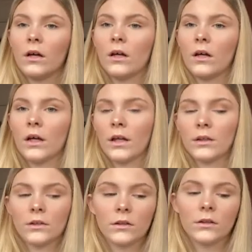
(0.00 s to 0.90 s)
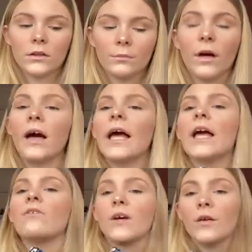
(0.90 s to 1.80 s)
It's my
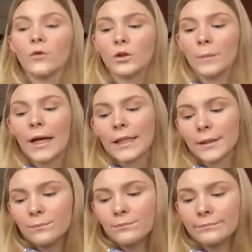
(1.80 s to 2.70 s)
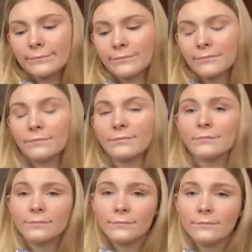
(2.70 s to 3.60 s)
favourite palette.
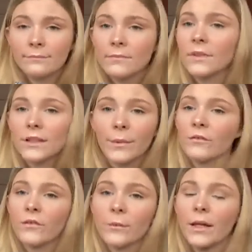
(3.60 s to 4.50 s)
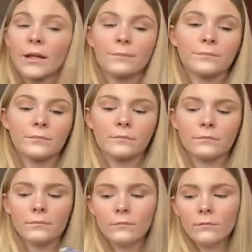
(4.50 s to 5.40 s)
It's my favourite palette.
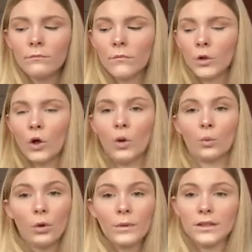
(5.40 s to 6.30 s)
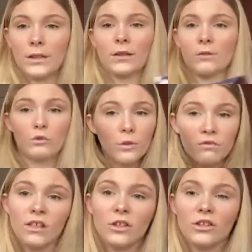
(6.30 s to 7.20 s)
We're almost there, guys. We're almost
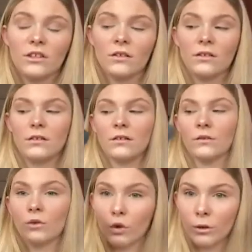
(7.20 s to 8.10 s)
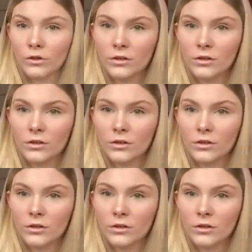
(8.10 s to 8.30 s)
finished. Almost.